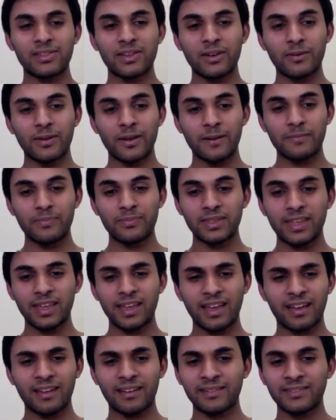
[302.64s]
So
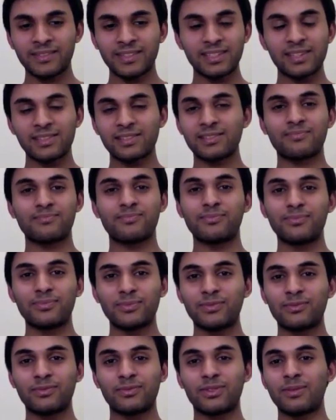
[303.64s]
yeah, this is
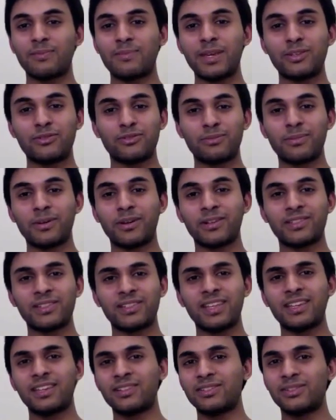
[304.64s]
Dimitri
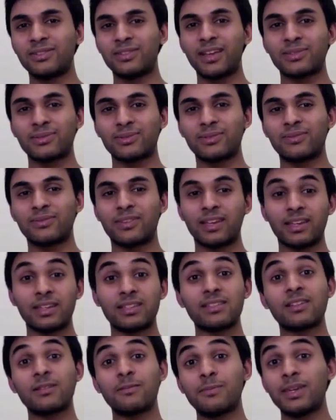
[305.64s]
Martin. He can do that sort of thing.
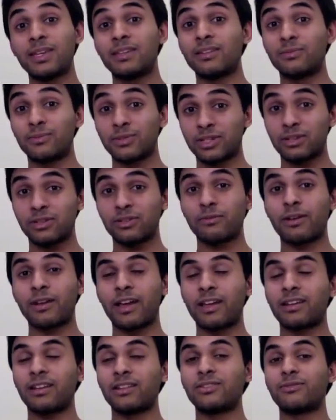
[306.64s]
He's a comedian, which I do
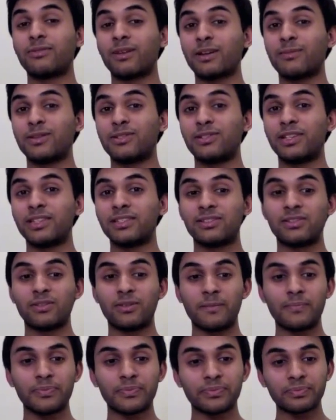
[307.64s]
recommend you listen
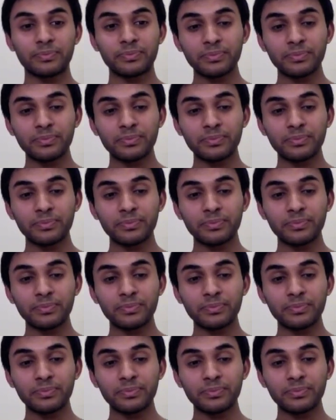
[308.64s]
to him.